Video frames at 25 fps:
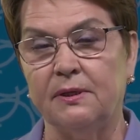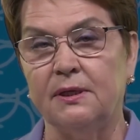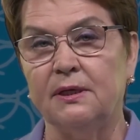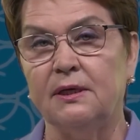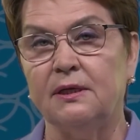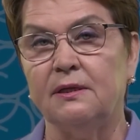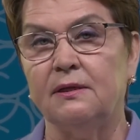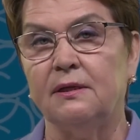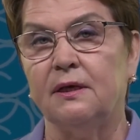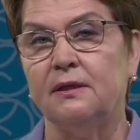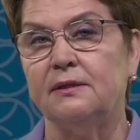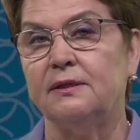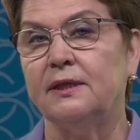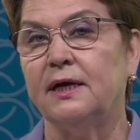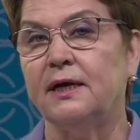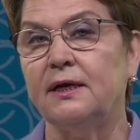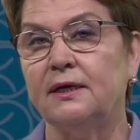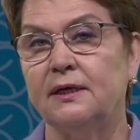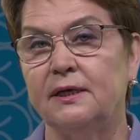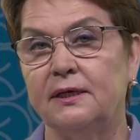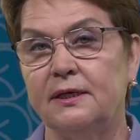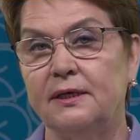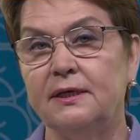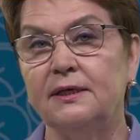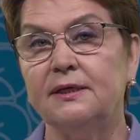We also
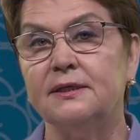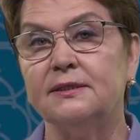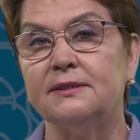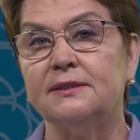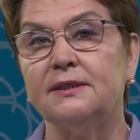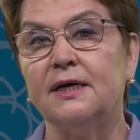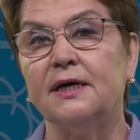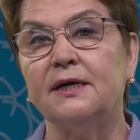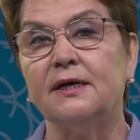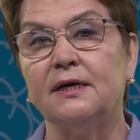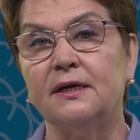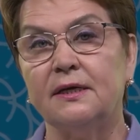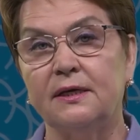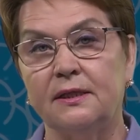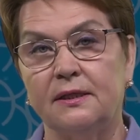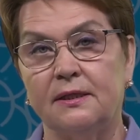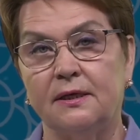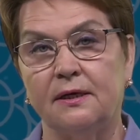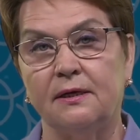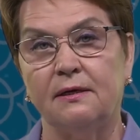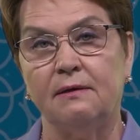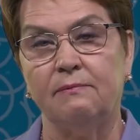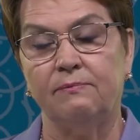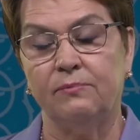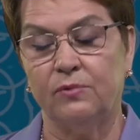have the alert
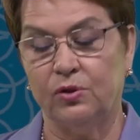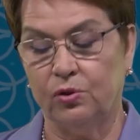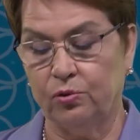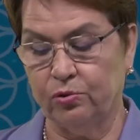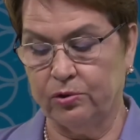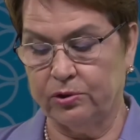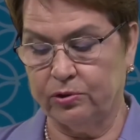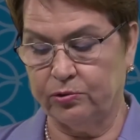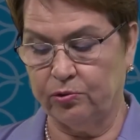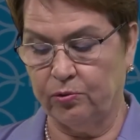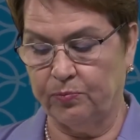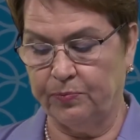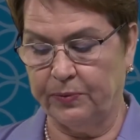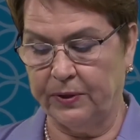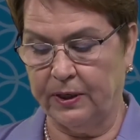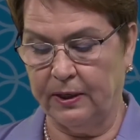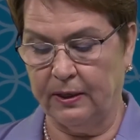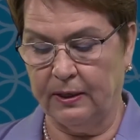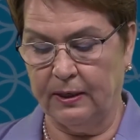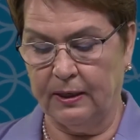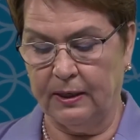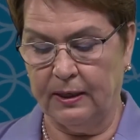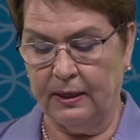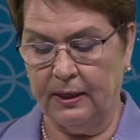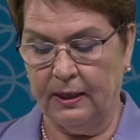system in an open
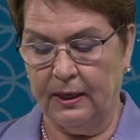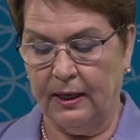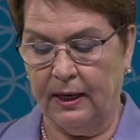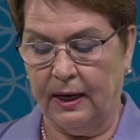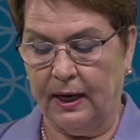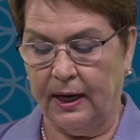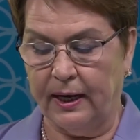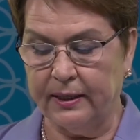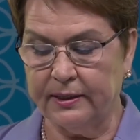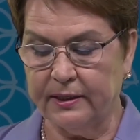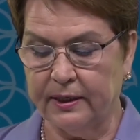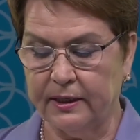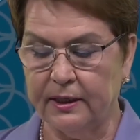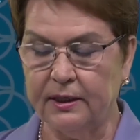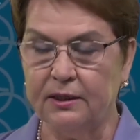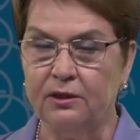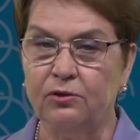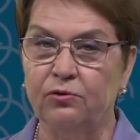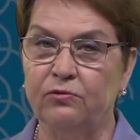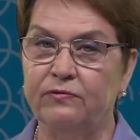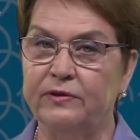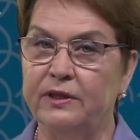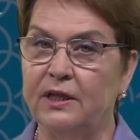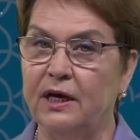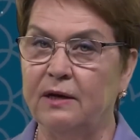and
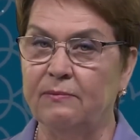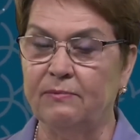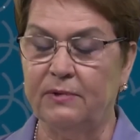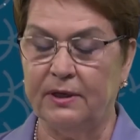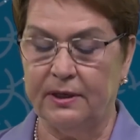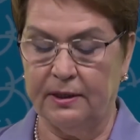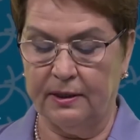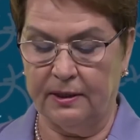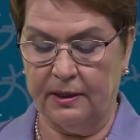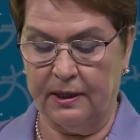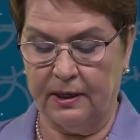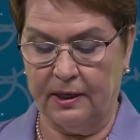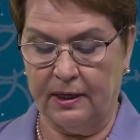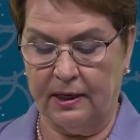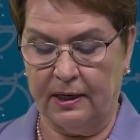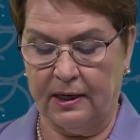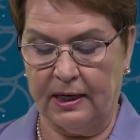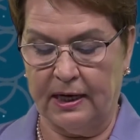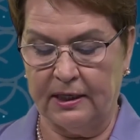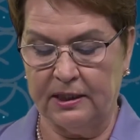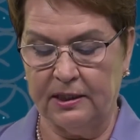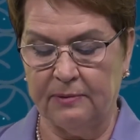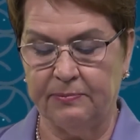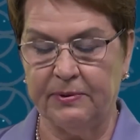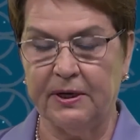closed
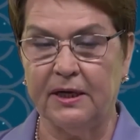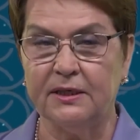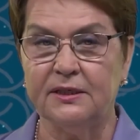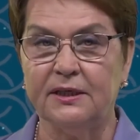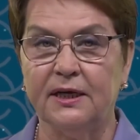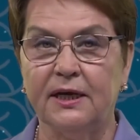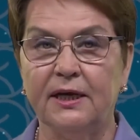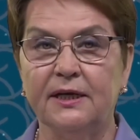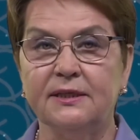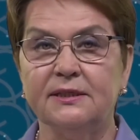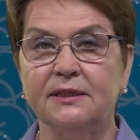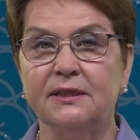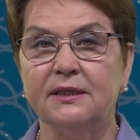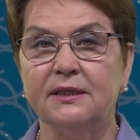access. The open